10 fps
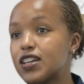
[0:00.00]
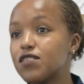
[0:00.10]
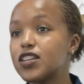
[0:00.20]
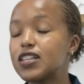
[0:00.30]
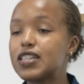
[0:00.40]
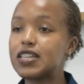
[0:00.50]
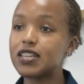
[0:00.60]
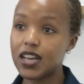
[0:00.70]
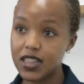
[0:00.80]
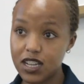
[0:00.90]
even this
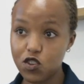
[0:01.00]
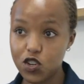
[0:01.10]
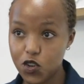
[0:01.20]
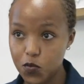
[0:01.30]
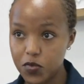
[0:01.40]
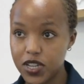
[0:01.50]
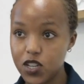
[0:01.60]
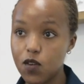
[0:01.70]
child that you're adopting,